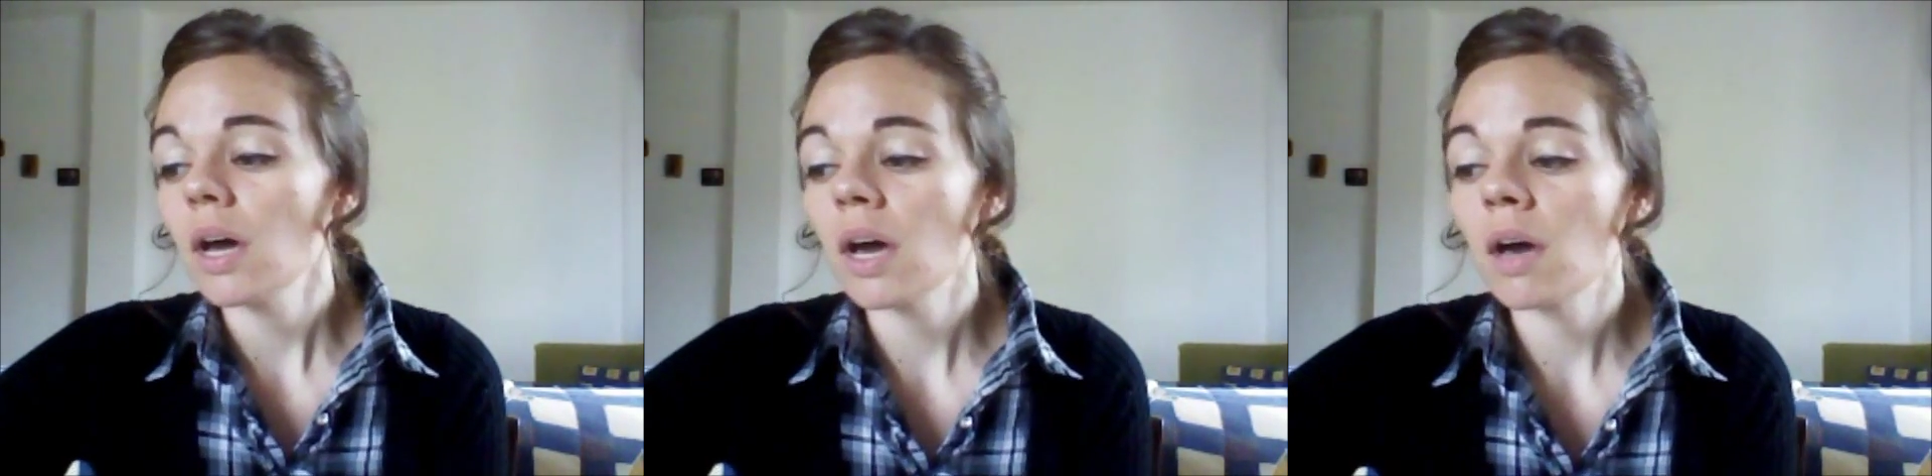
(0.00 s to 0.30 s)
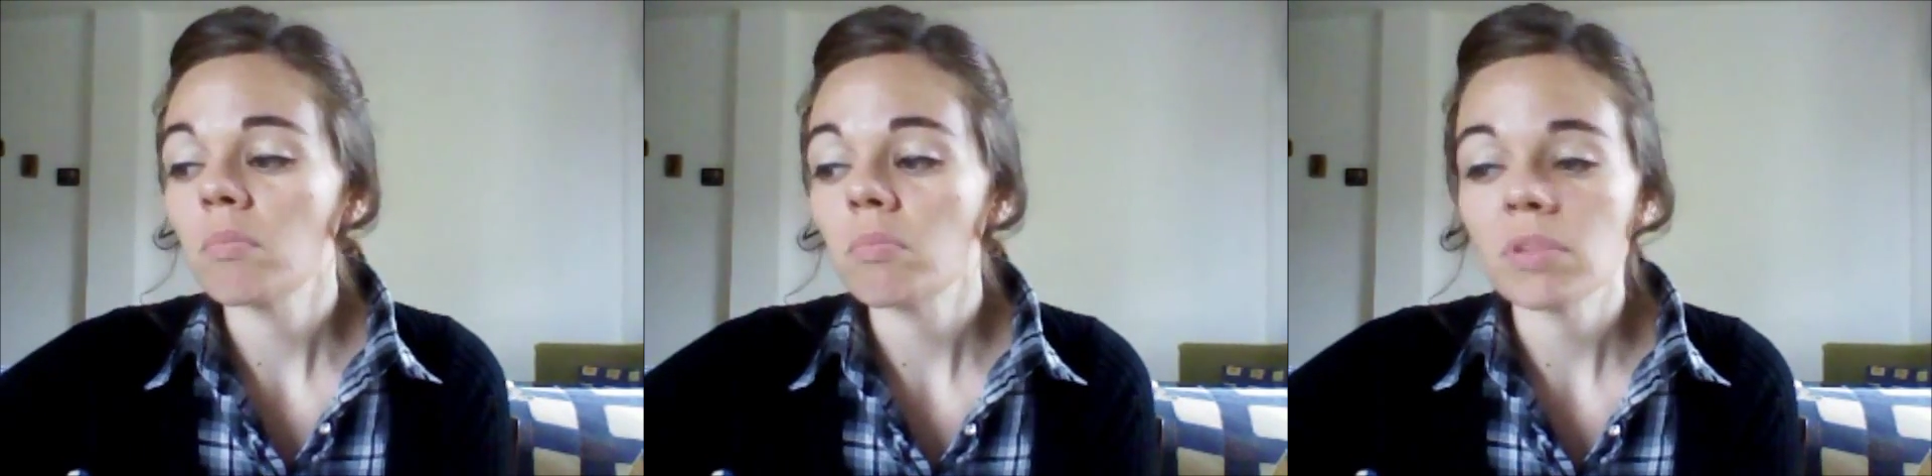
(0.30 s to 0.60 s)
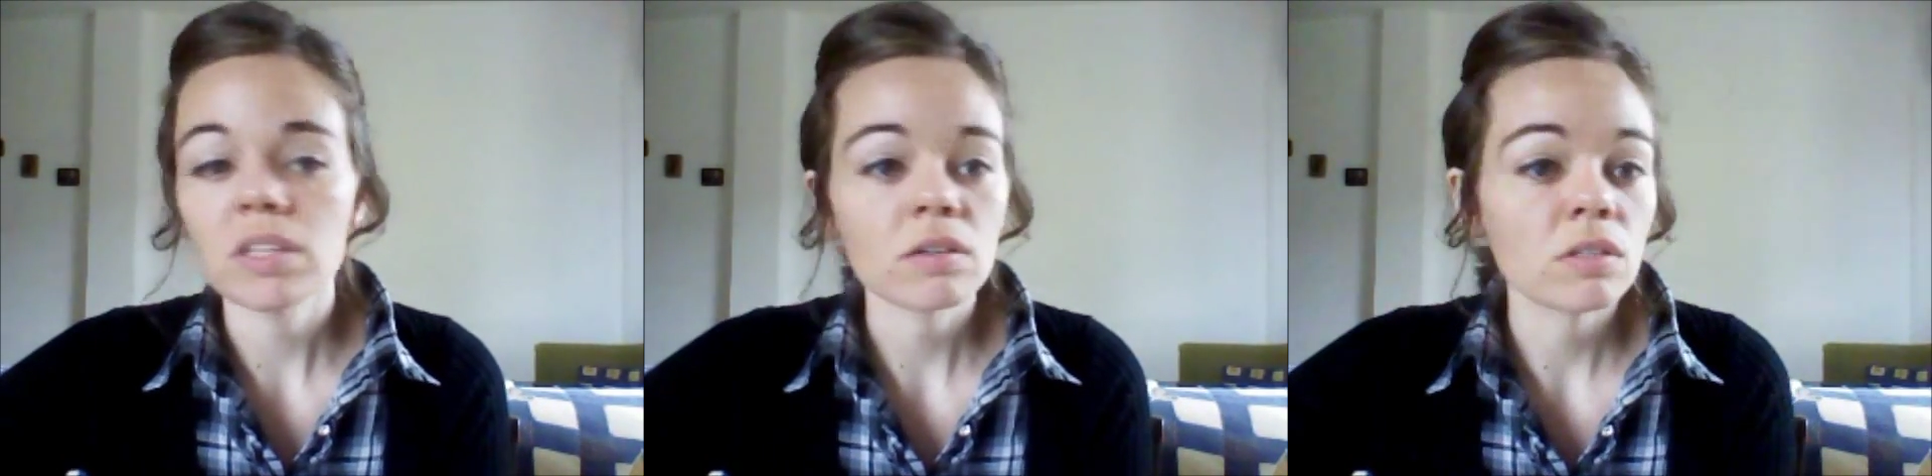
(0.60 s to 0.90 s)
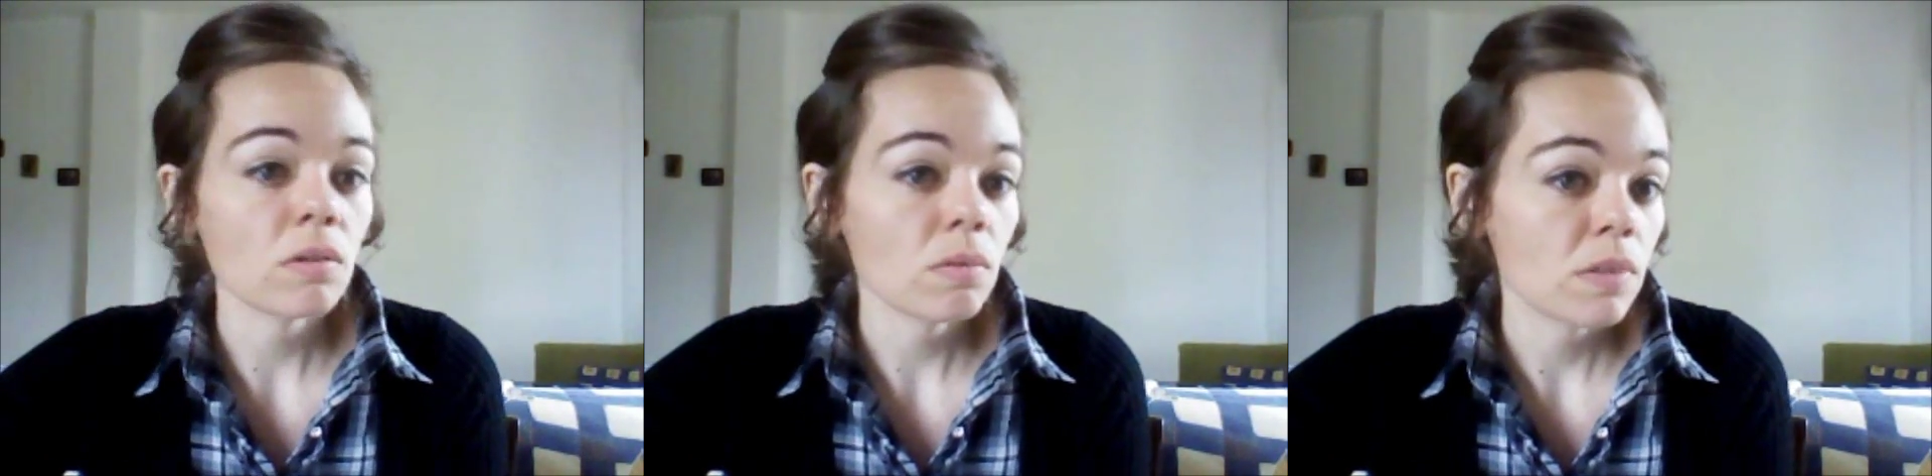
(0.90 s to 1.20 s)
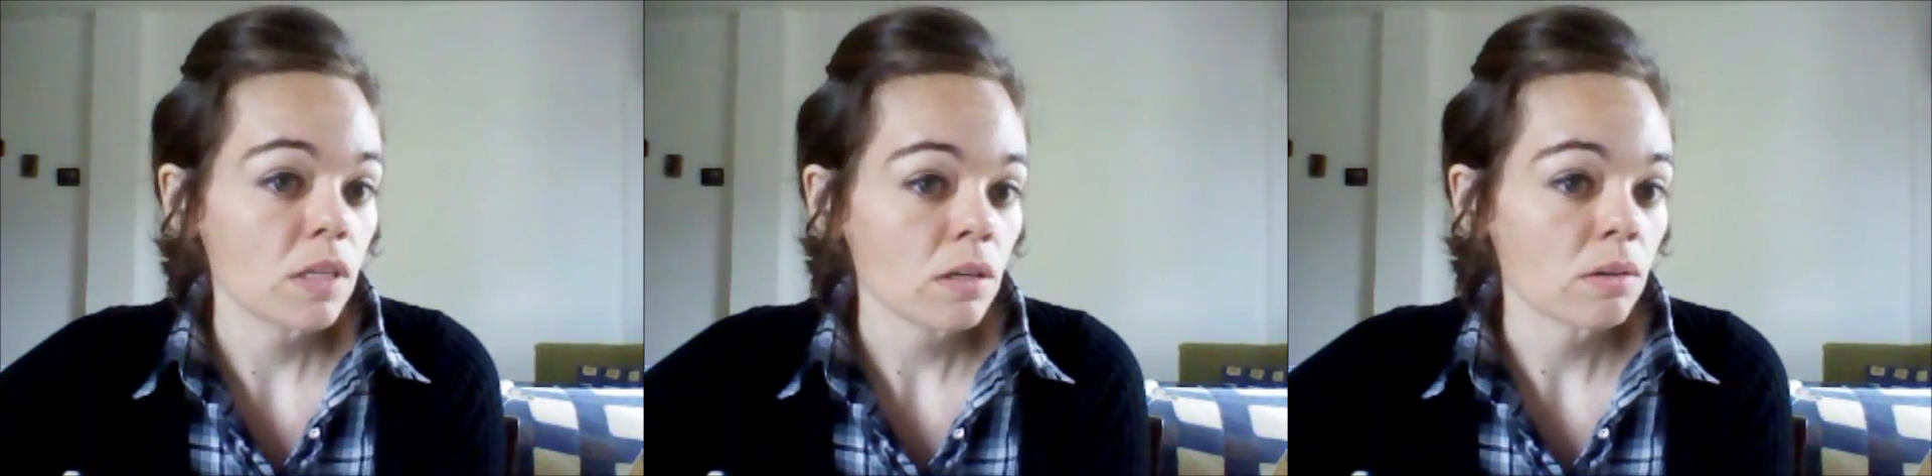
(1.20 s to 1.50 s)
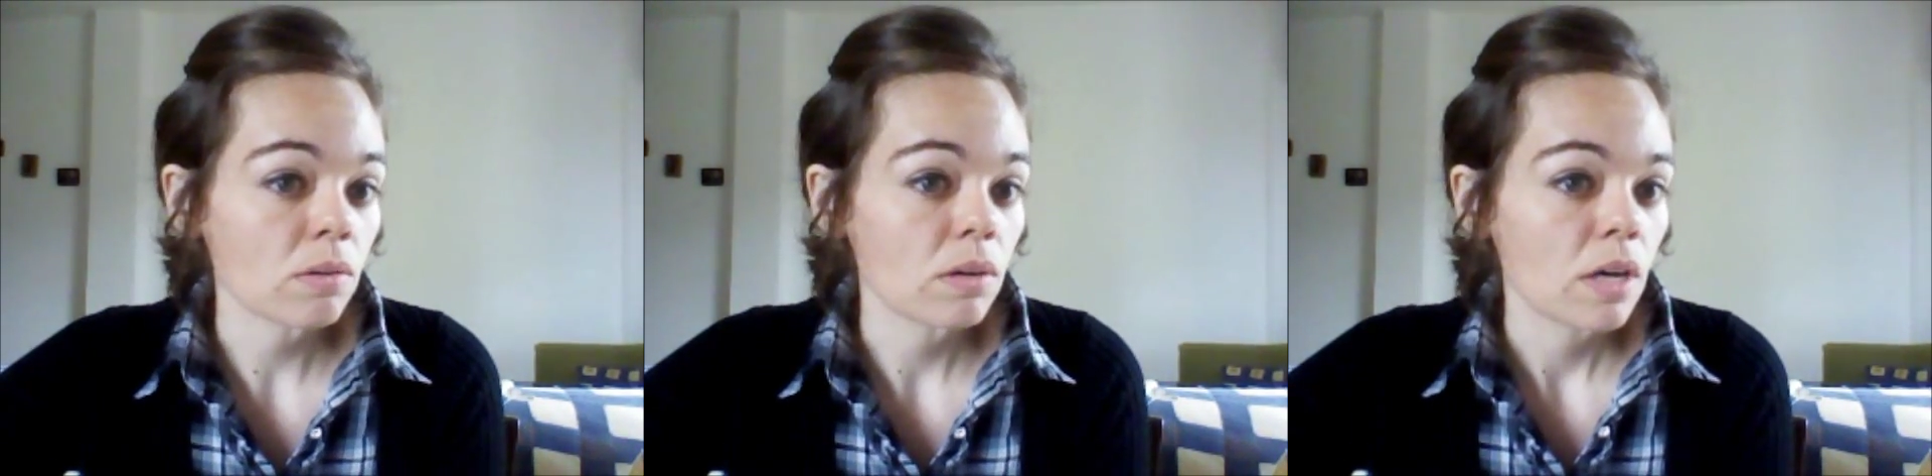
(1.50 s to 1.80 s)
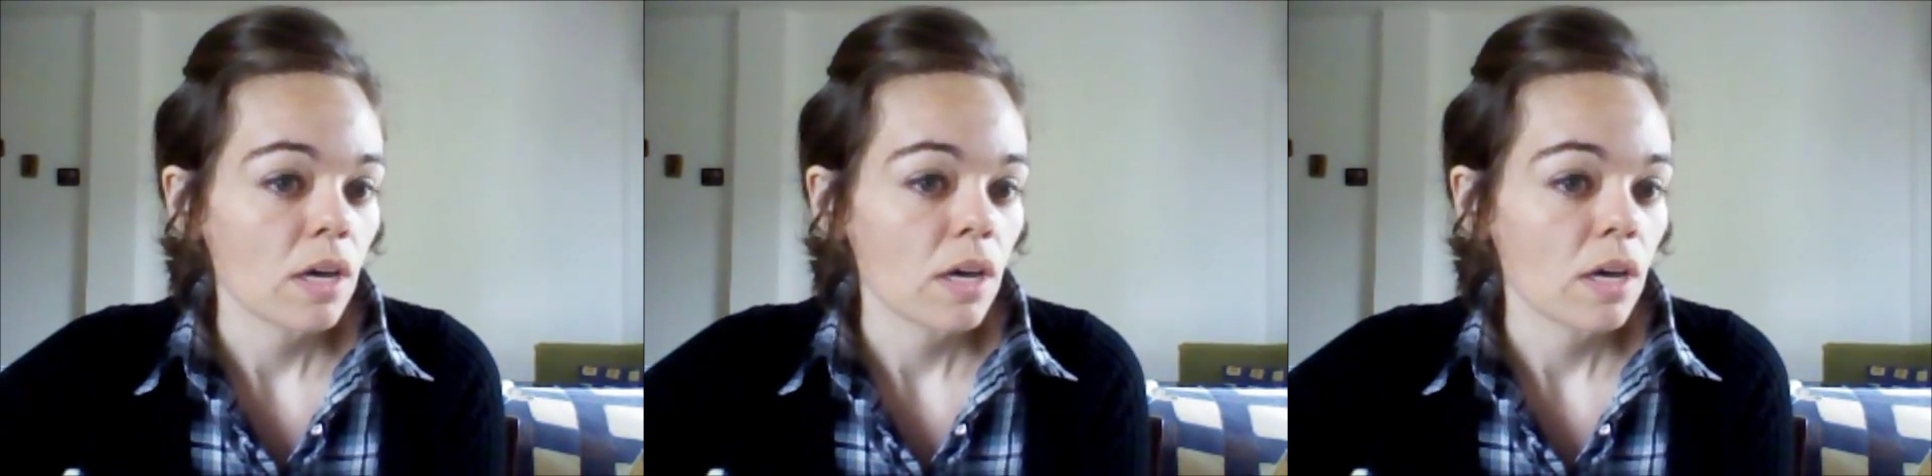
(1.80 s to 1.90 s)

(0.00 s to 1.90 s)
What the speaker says: But they'll do it with you.